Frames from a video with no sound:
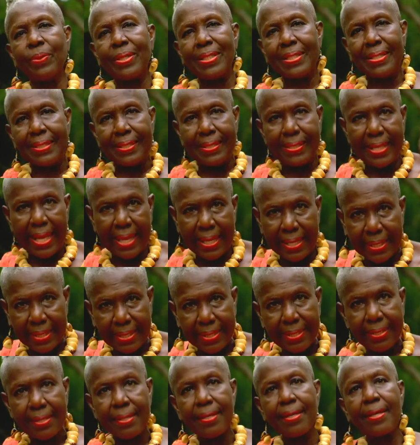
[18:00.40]
was
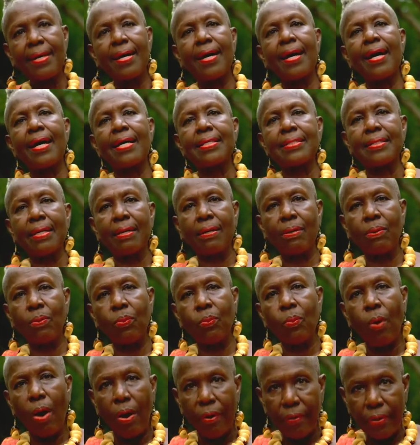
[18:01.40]
sent as a
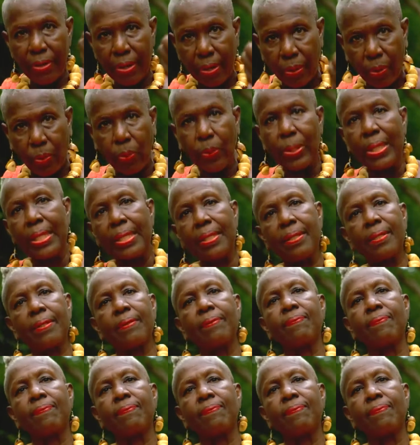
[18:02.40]
warrior queen.